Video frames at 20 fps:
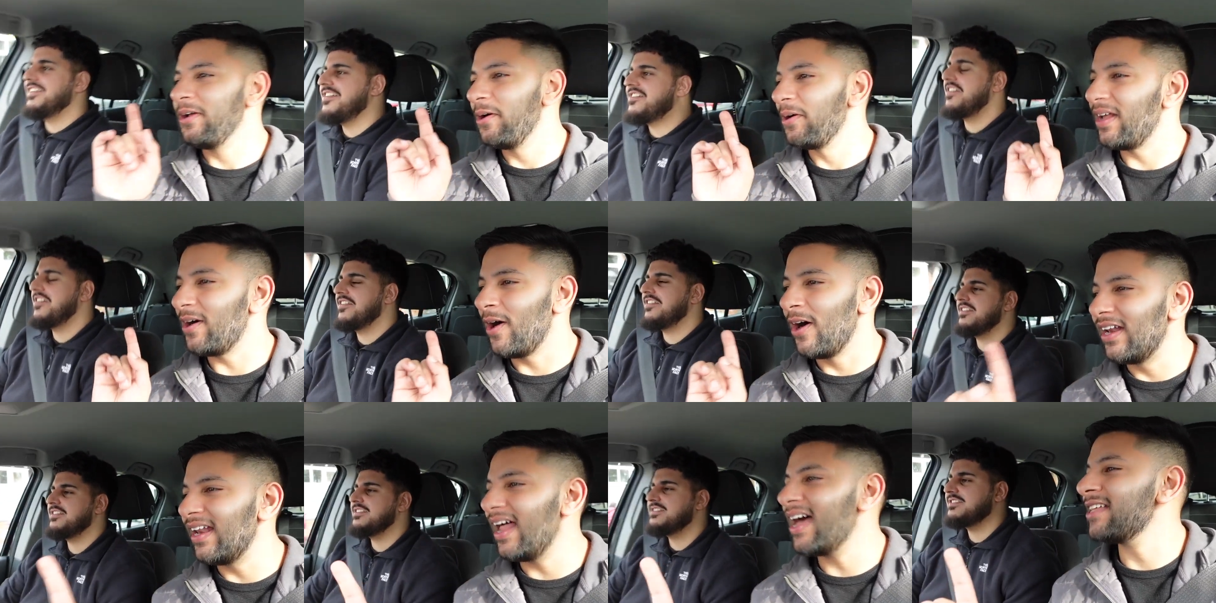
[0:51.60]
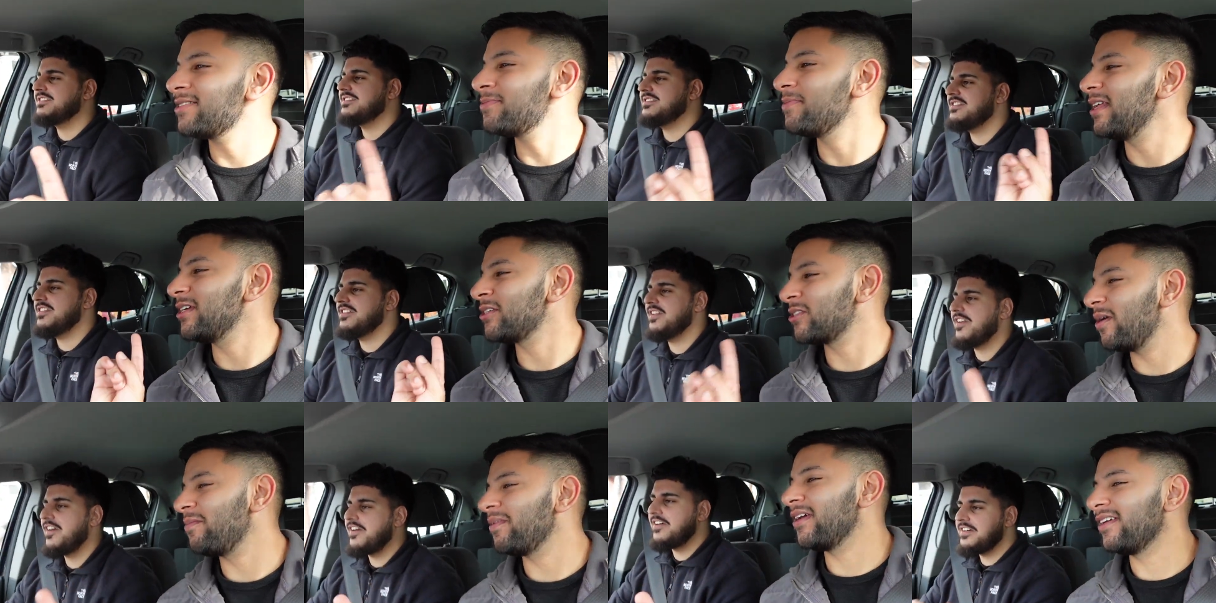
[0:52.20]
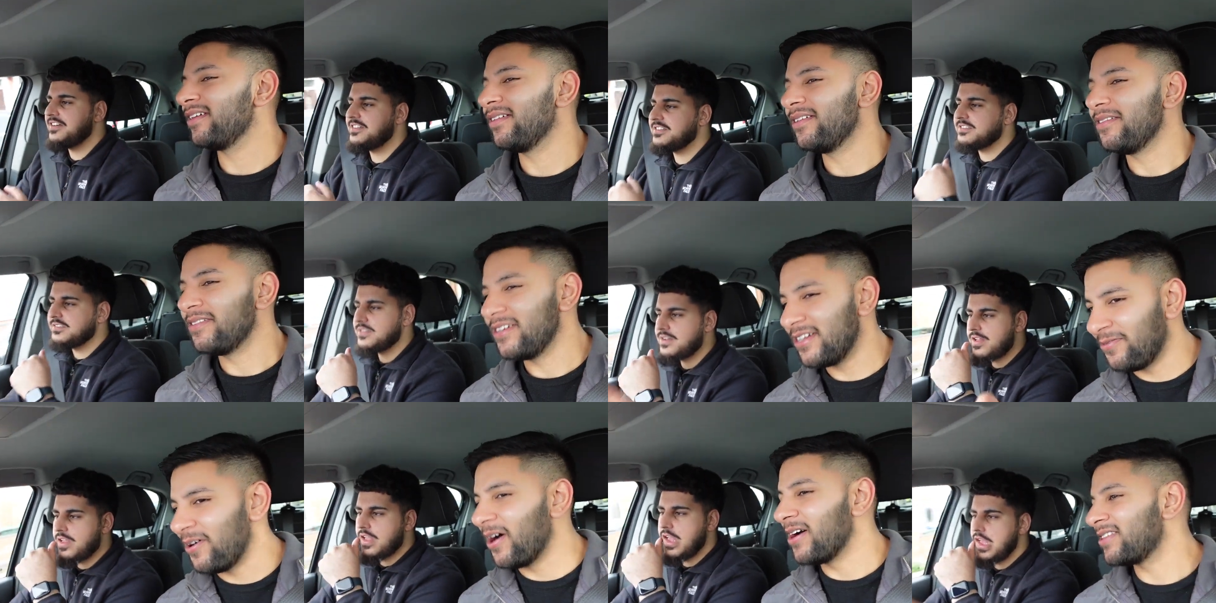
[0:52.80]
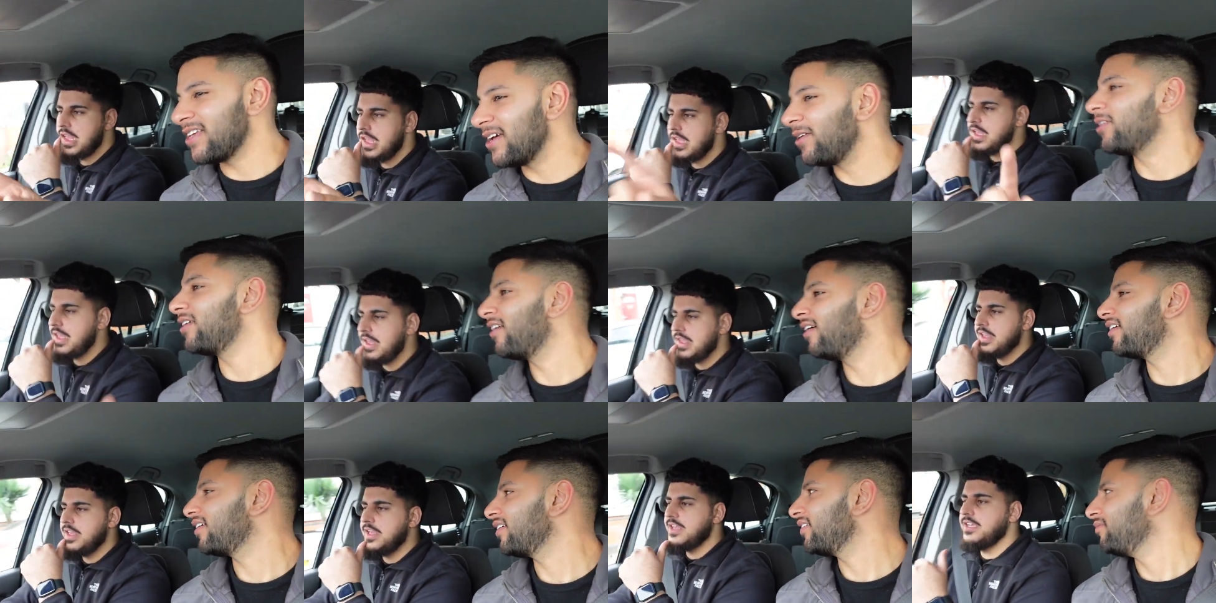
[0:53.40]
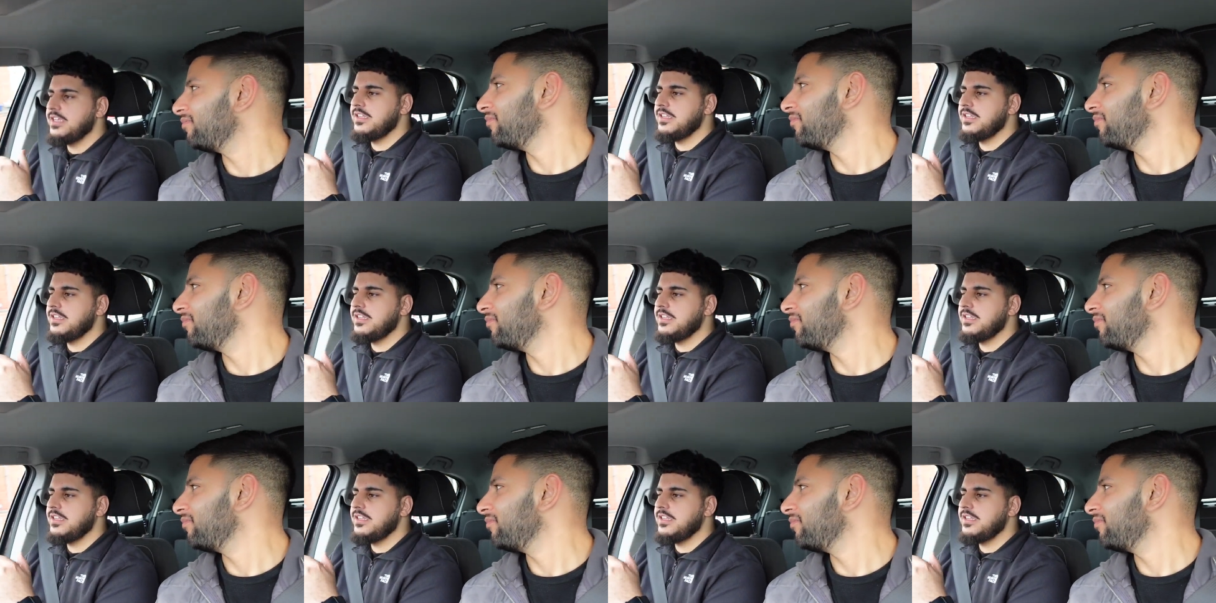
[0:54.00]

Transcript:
Speaker 1: know, last minute shopping defines that you're going on holiday.